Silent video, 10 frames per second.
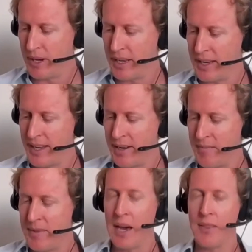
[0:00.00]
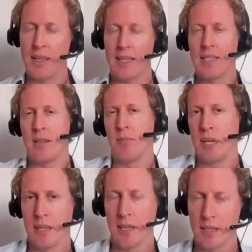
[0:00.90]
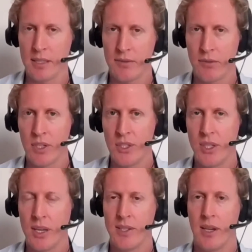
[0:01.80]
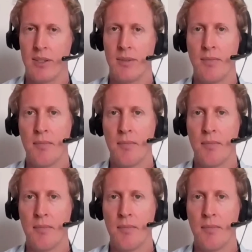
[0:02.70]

but I think that's the big thing that differentiates us.